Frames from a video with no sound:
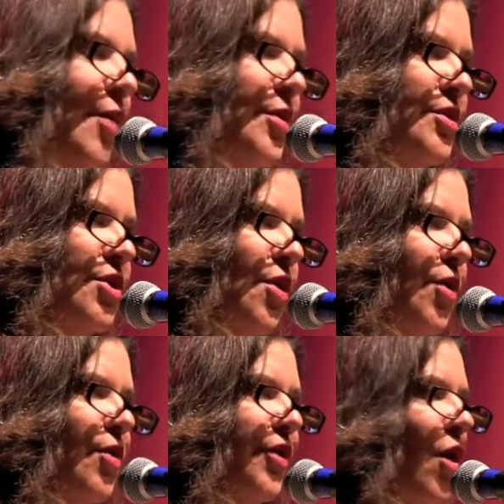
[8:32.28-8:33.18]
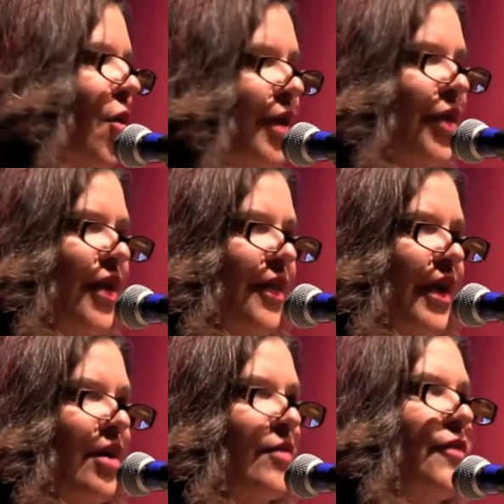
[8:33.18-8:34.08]
I was told the only thing
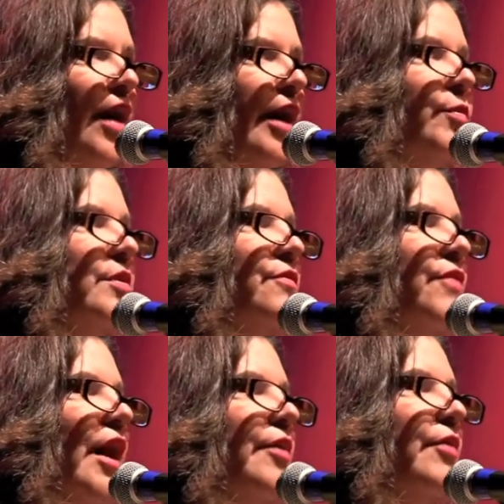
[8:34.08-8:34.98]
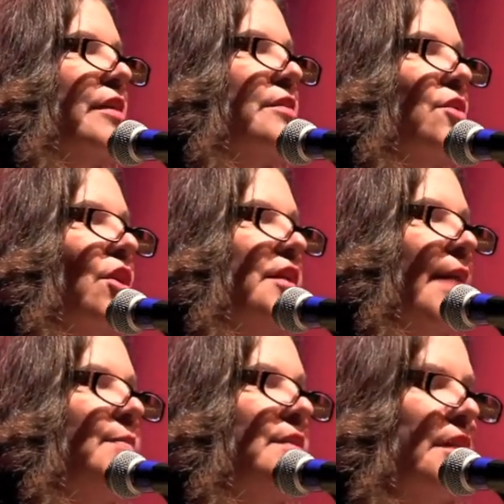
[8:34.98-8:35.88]
they could find was a virus called
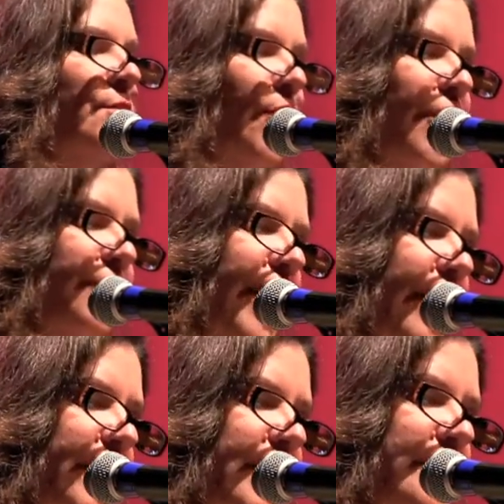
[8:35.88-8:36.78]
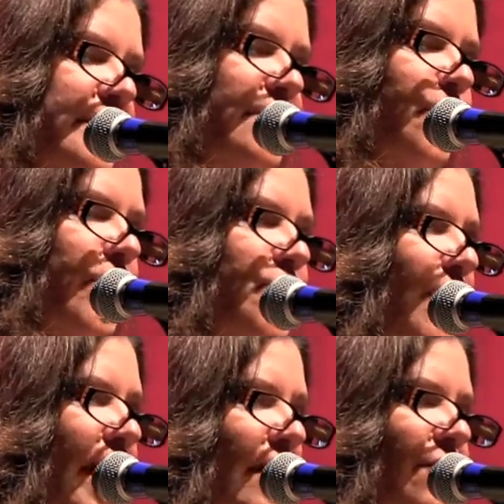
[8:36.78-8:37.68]
Epstein-Barr virus, which
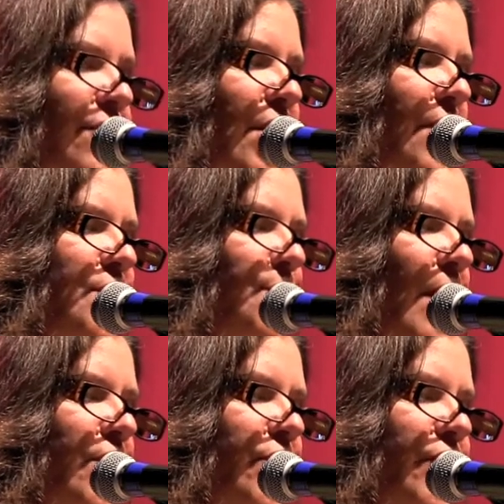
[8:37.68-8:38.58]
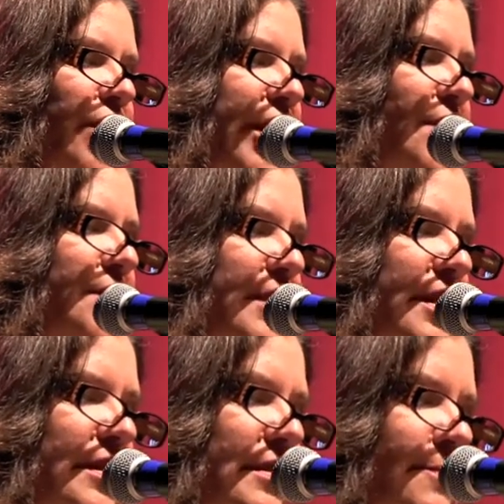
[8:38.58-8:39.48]
many of you know as
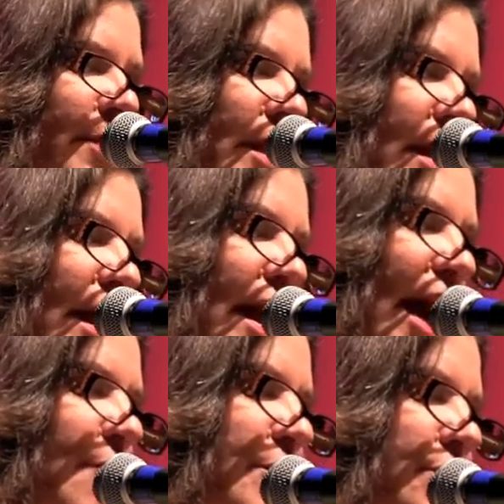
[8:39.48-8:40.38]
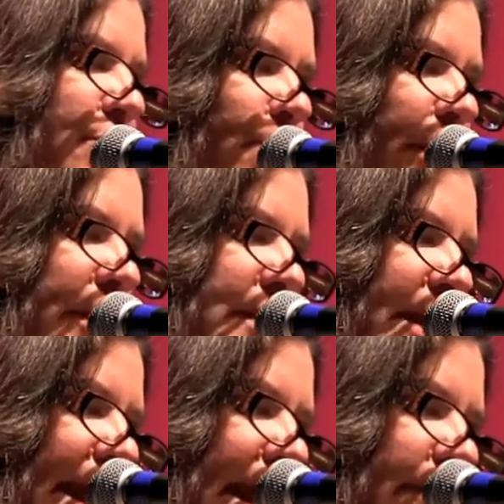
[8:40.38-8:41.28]
mononucleosis. I was too weak to
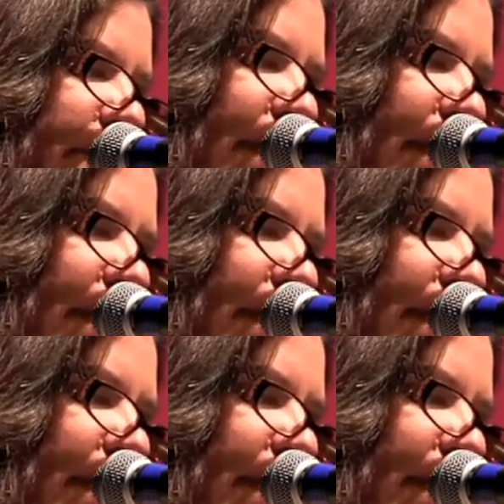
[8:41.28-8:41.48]
get out of